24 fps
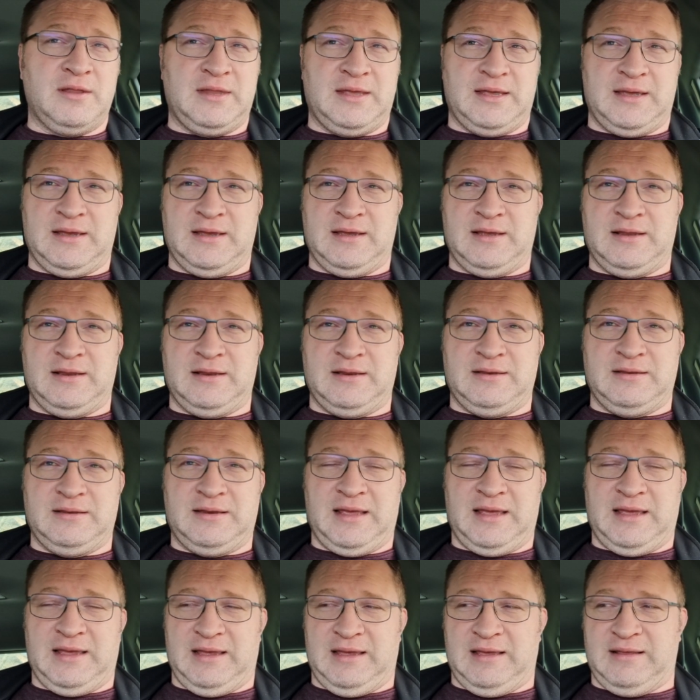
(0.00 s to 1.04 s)

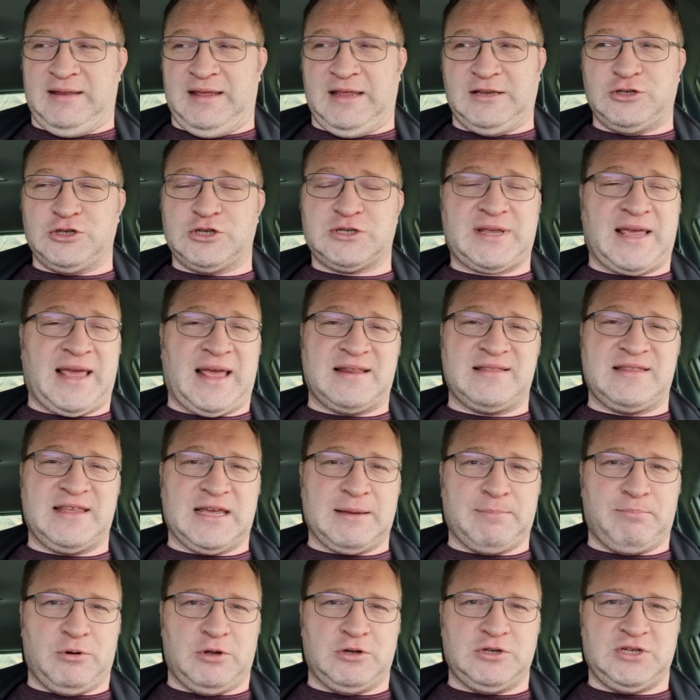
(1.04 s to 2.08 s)
They just can't
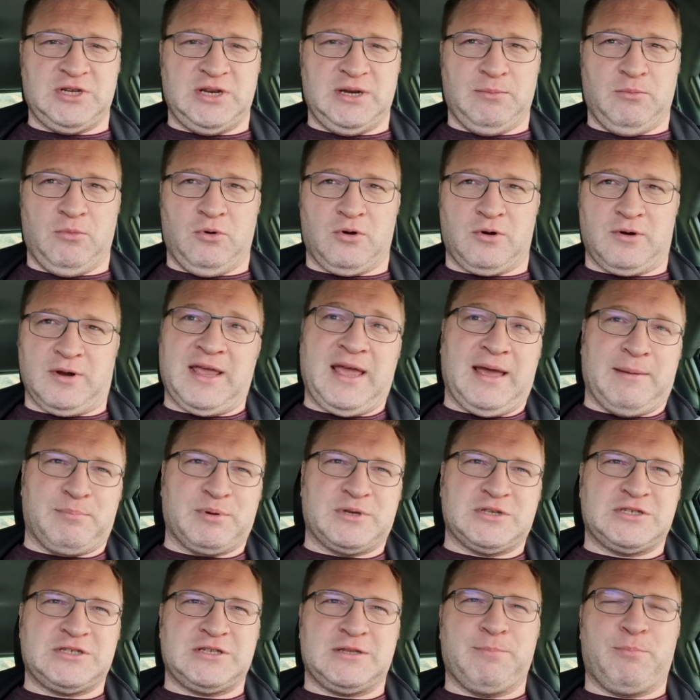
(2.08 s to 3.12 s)
take a punch anymore. Yeah,
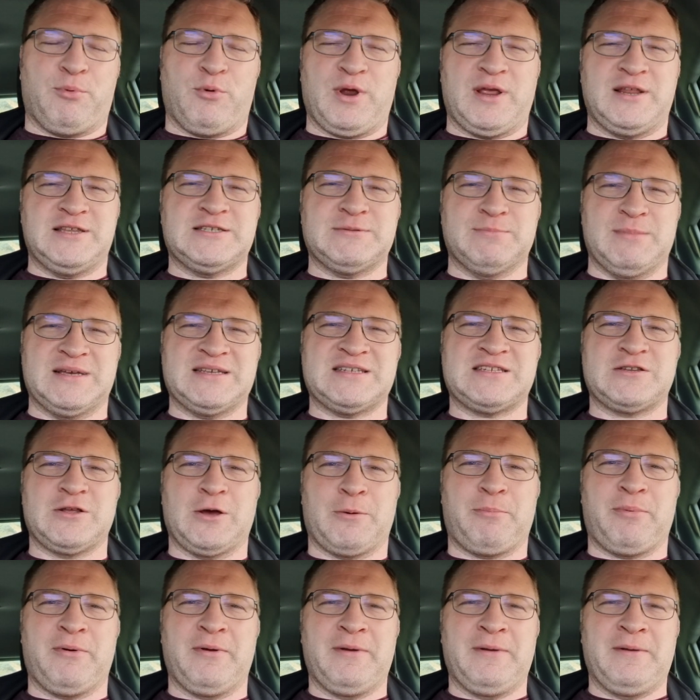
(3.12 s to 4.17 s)
because the brain's messed
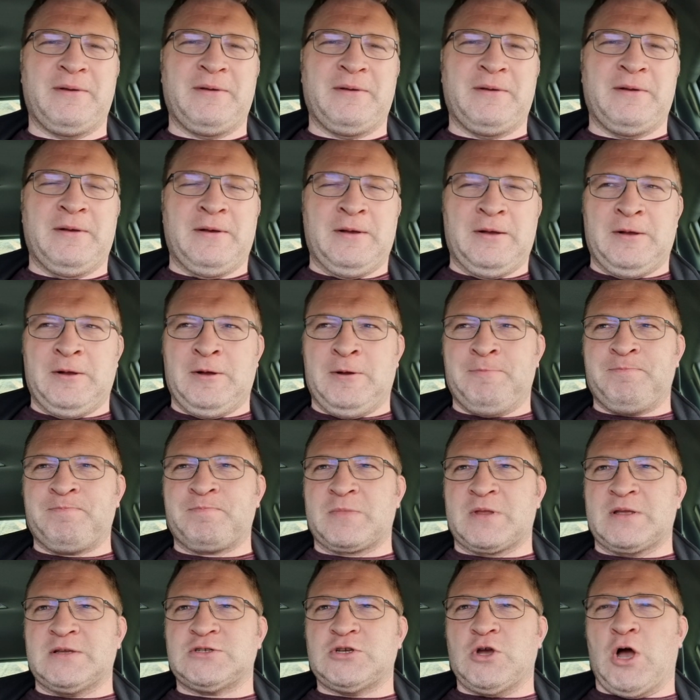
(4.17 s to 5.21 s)
up.
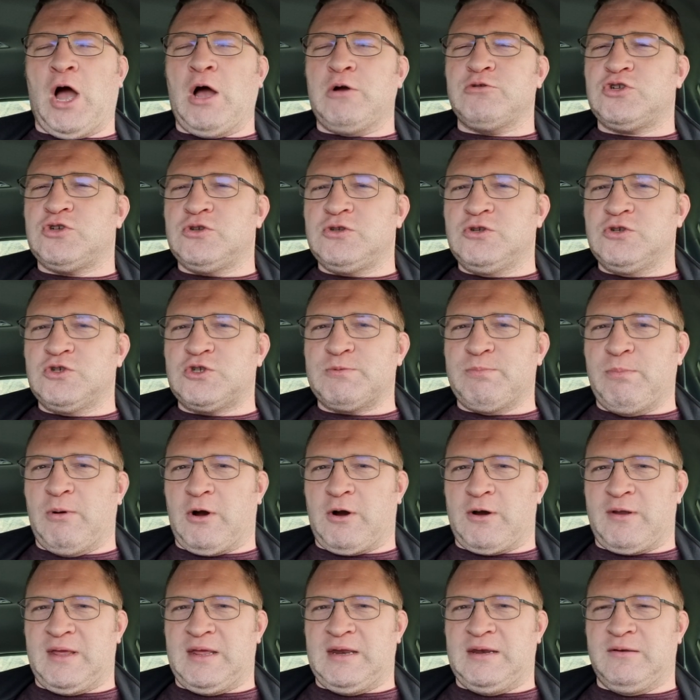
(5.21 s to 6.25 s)
So how should you
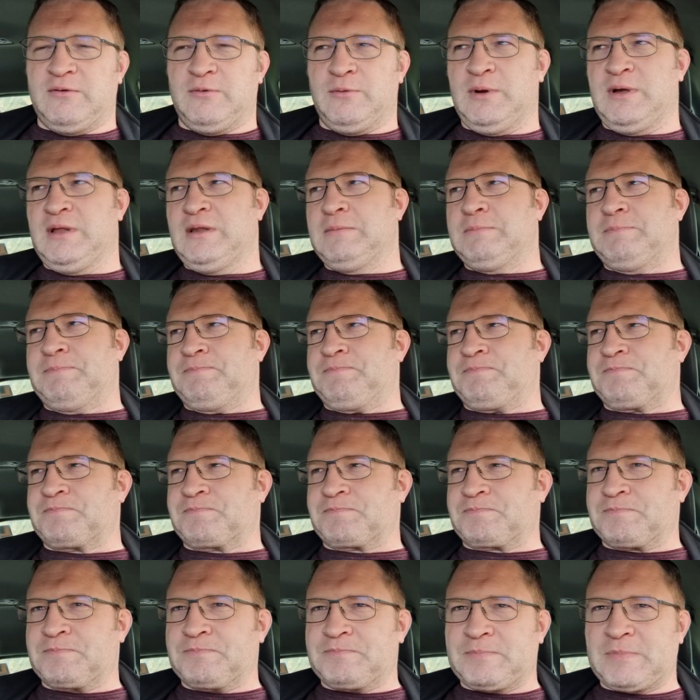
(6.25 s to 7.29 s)
spar then? Well,
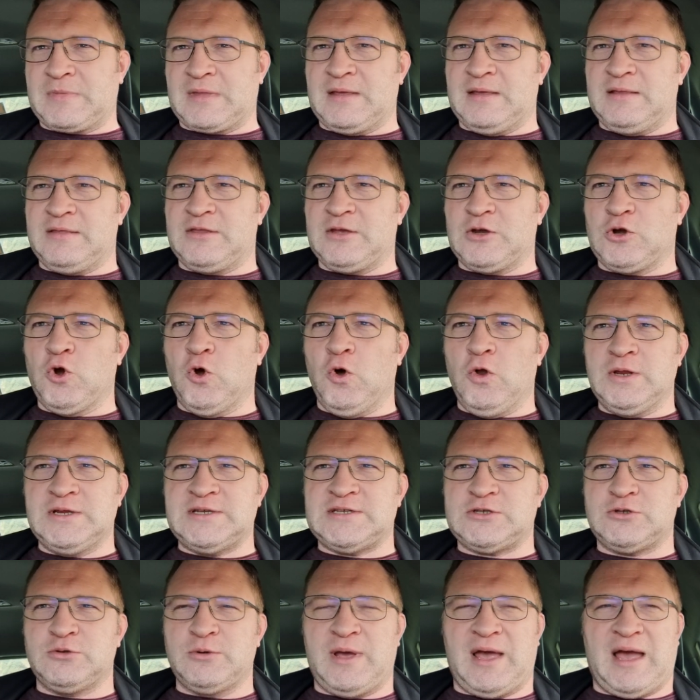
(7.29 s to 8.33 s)
the goal
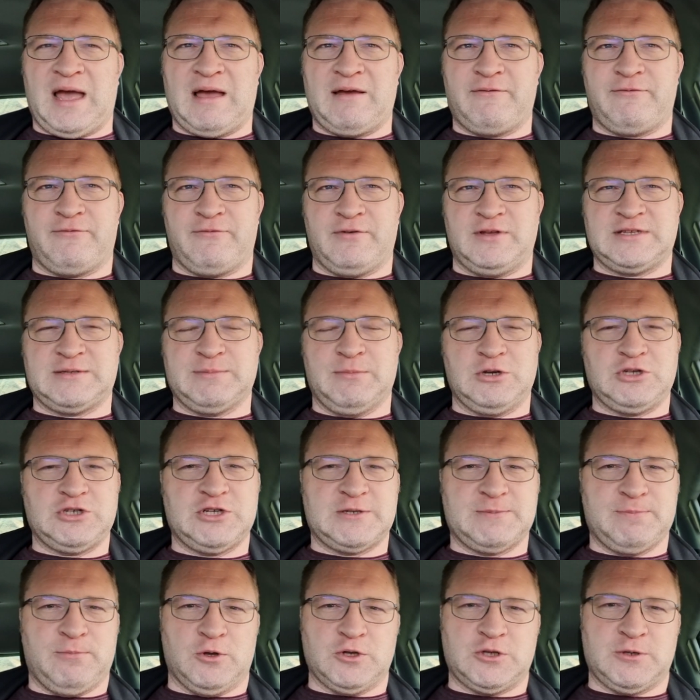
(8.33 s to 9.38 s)
is to have, as much
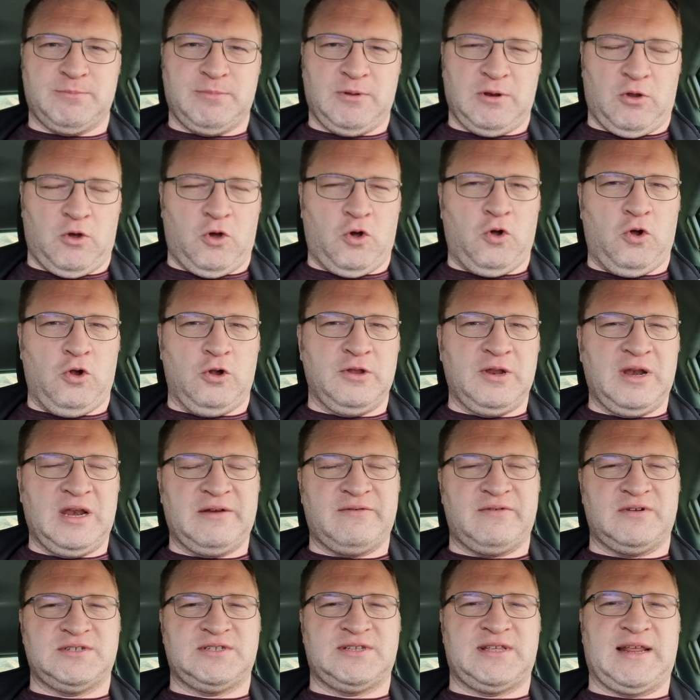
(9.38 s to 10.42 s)
as possible, all the
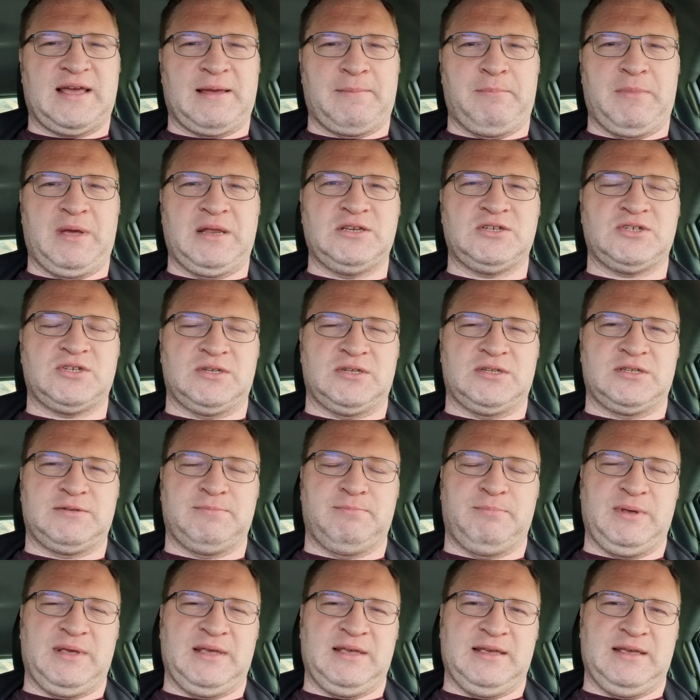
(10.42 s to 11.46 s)
levels that I
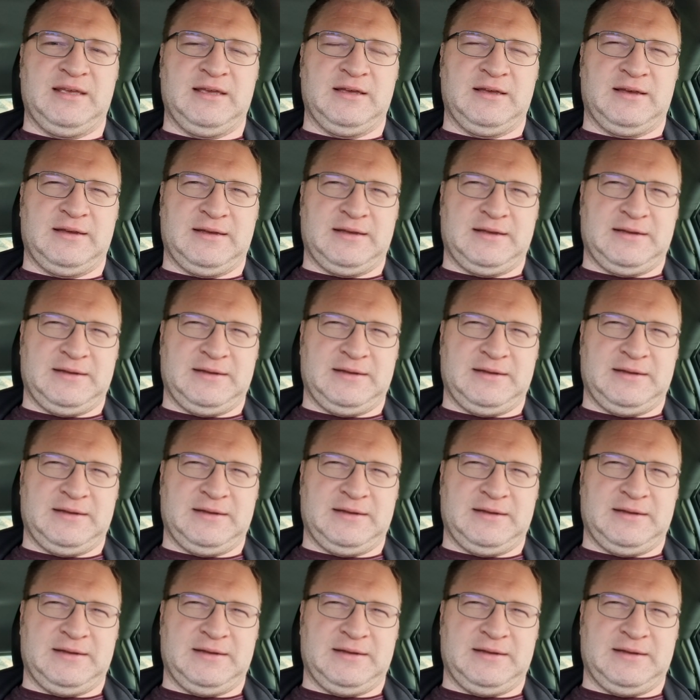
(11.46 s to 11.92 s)
mentioned be